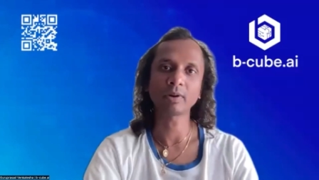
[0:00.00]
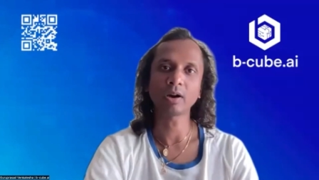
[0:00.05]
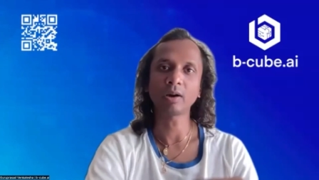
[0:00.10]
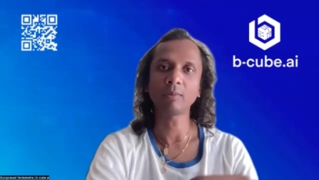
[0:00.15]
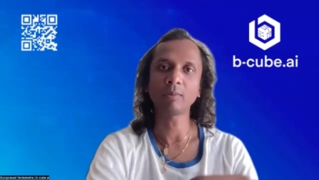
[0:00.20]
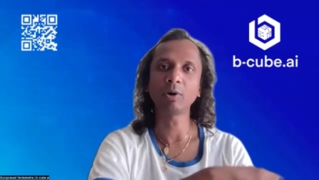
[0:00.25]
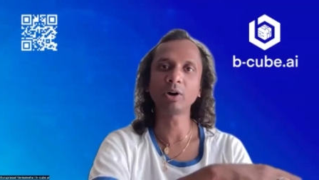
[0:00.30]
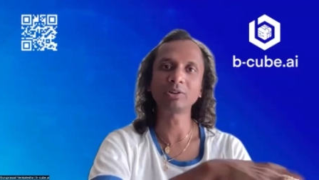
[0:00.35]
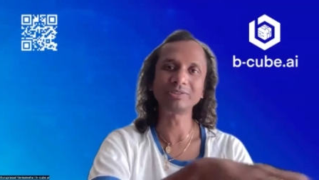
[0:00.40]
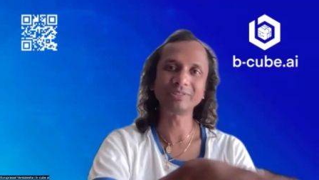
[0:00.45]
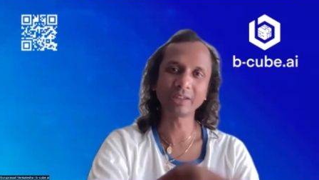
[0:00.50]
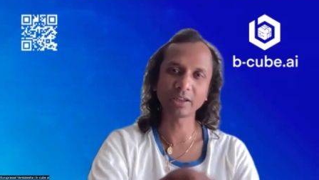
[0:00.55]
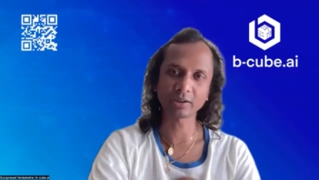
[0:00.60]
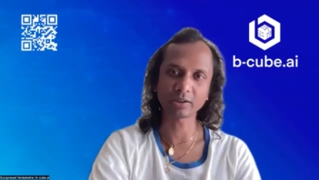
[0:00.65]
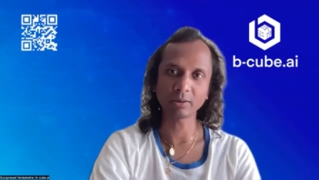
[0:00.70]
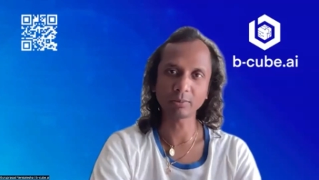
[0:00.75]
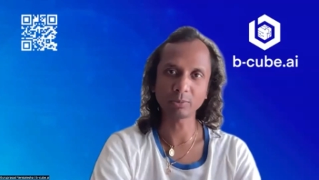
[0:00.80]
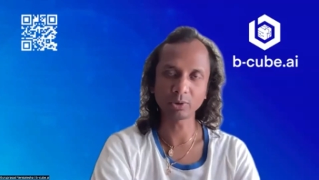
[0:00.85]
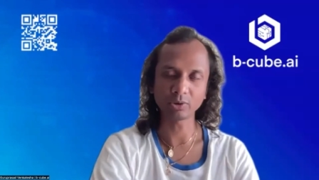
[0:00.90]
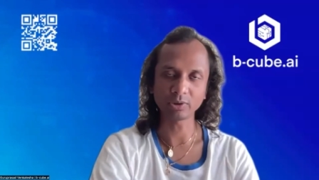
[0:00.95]
among their
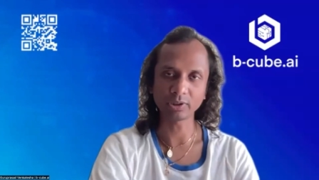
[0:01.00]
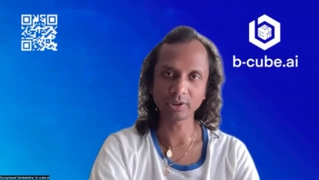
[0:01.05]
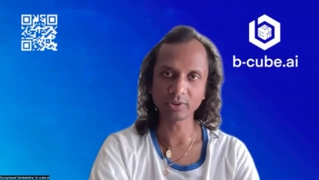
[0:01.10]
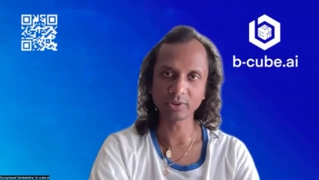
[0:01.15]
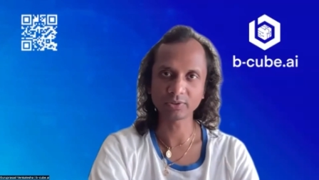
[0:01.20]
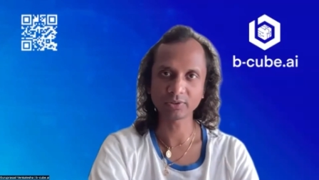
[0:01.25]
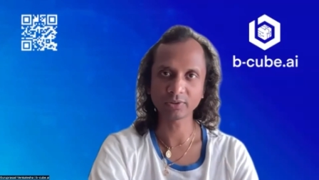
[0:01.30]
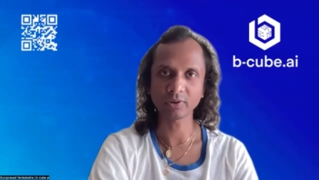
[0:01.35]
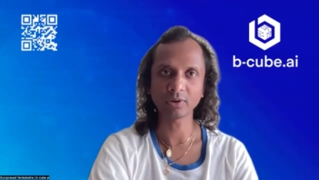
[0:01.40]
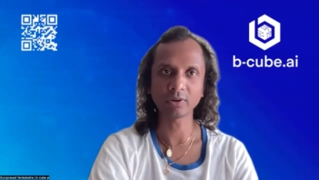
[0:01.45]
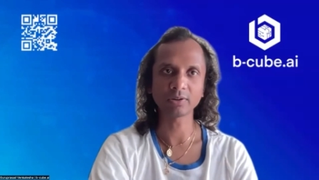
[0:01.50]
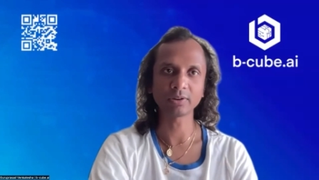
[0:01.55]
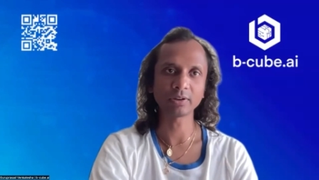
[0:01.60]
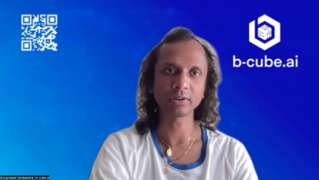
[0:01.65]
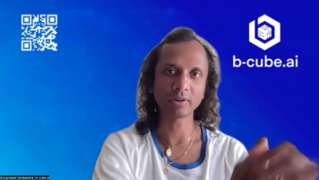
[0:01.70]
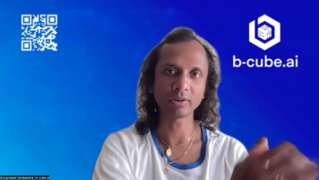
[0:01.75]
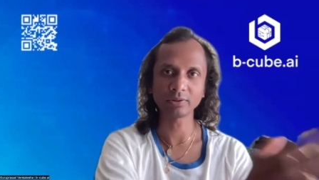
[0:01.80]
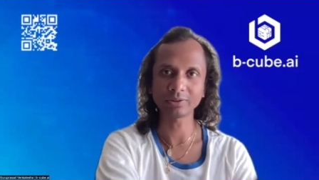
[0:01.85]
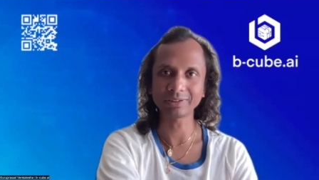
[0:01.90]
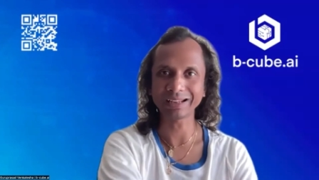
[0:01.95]
communities on uh,
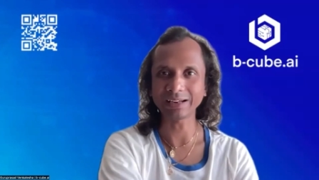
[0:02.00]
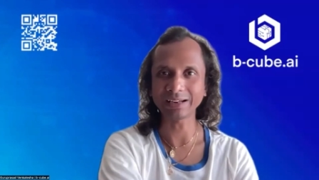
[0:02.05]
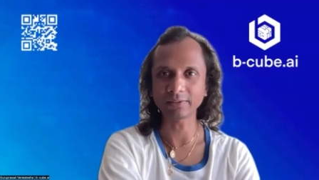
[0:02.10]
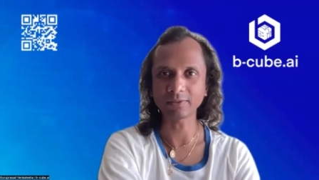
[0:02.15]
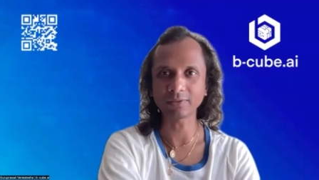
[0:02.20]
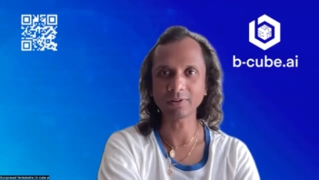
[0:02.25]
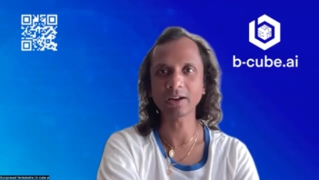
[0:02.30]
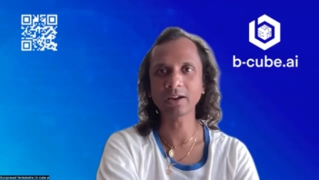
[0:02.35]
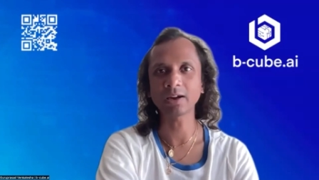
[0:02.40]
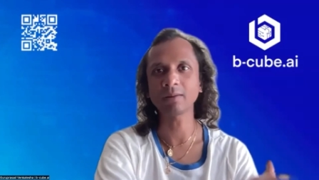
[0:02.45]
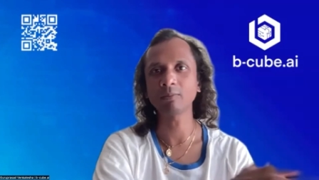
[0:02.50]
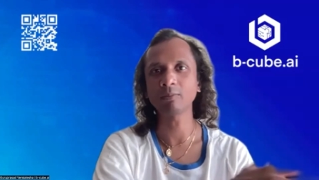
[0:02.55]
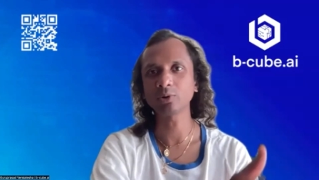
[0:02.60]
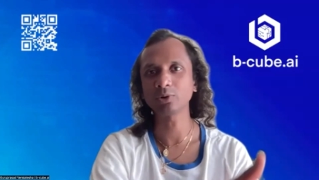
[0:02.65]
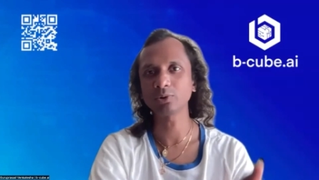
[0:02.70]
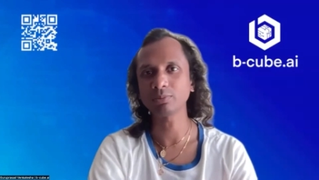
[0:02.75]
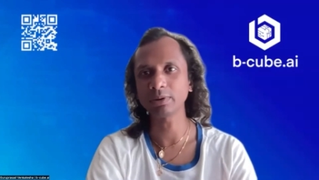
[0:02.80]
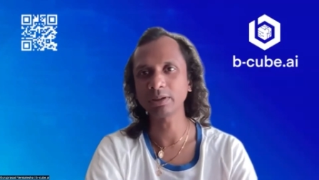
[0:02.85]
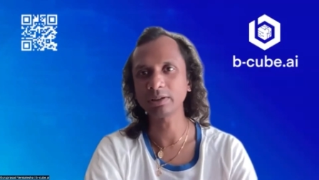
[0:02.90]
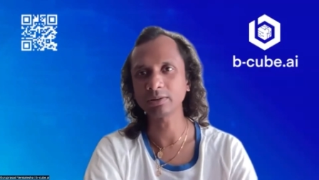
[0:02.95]
on Telegram,
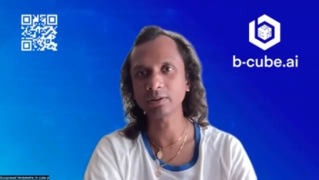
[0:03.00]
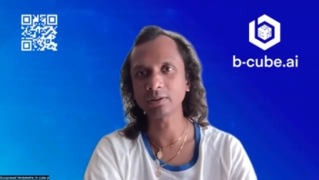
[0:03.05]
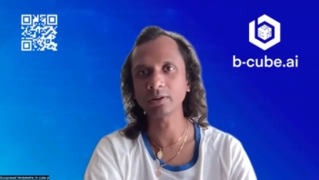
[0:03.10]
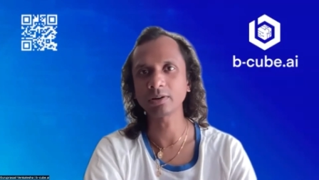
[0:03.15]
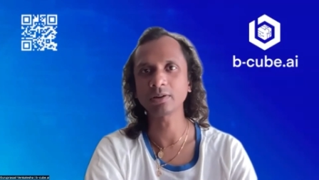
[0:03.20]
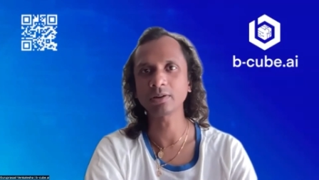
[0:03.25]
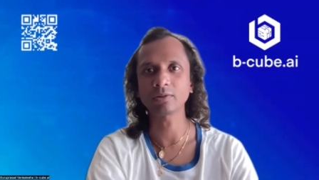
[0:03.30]
on Twitter,